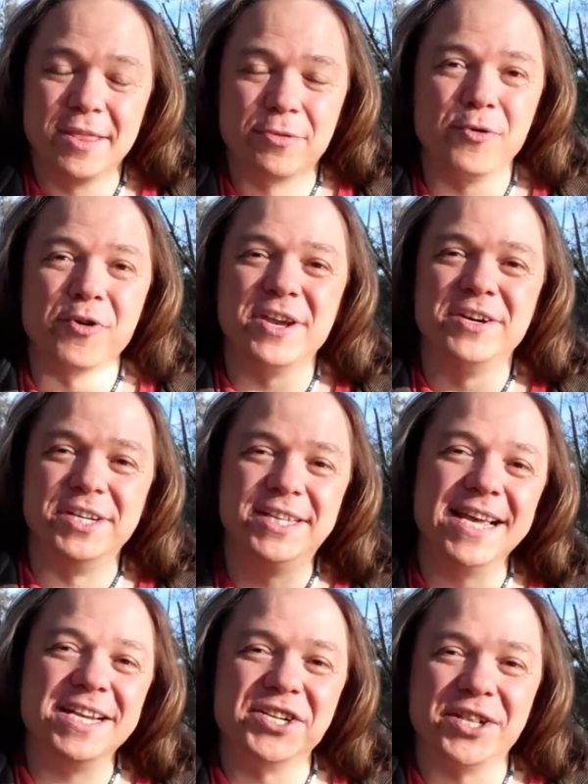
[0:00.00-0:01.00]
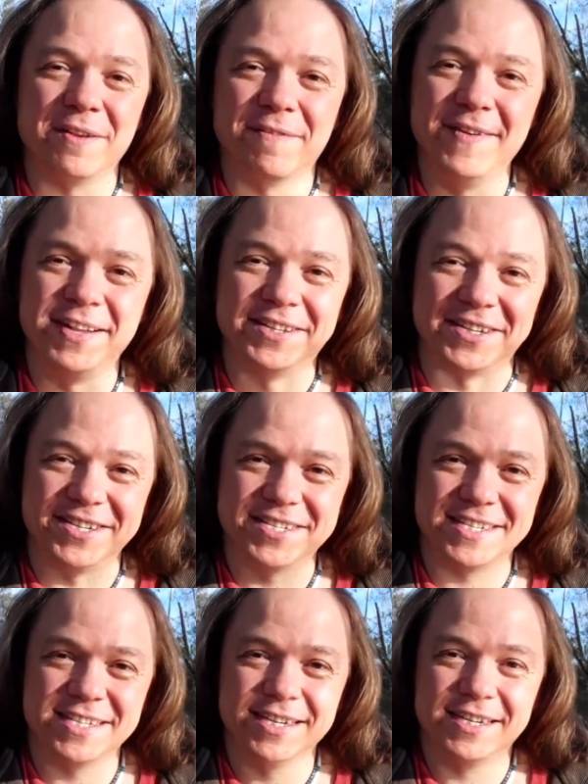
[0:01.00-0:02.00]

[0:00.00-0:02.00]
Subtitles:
through their digital filters.